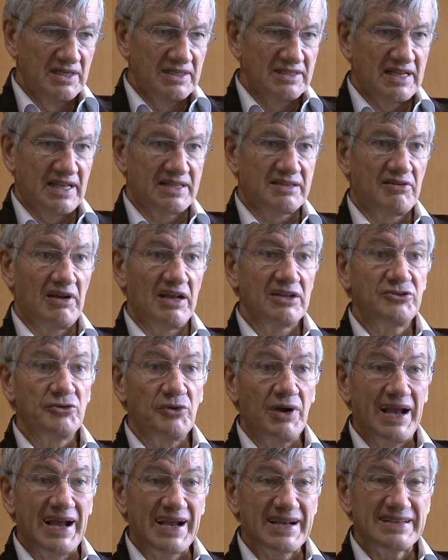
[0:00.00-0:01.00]
that try to
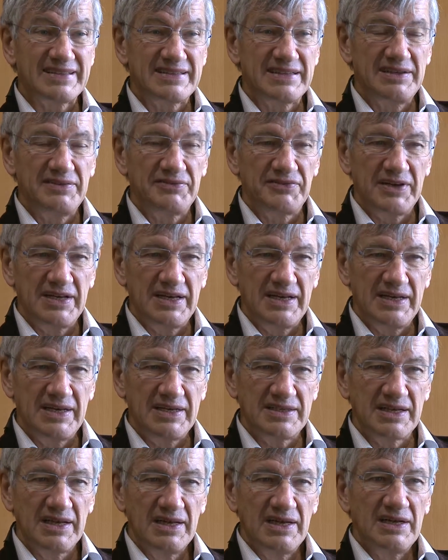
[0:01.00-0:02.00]

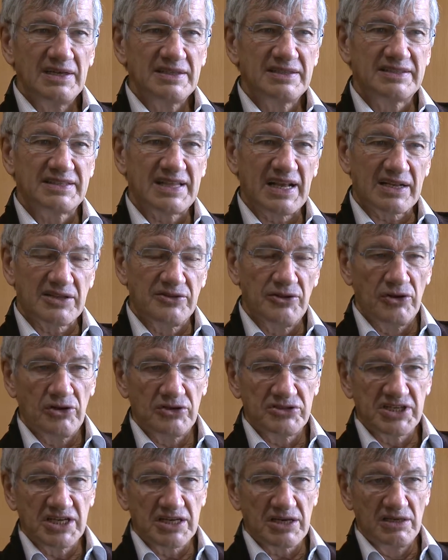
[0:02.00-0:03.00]
activate
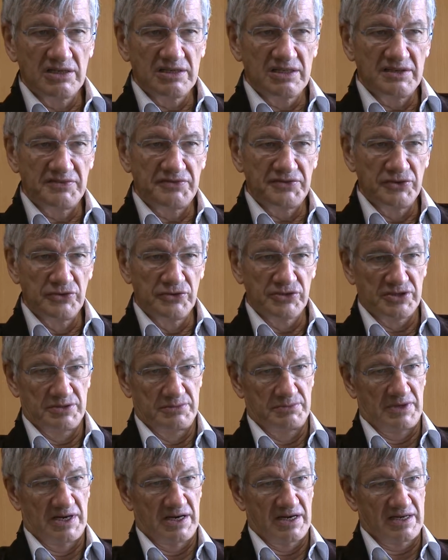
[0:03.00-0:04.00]
technological
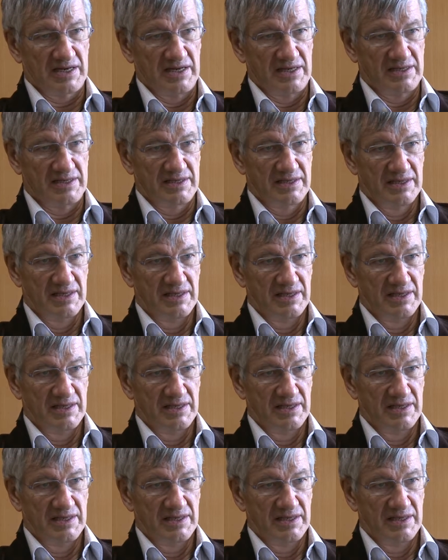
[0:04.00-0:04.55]
diffusion market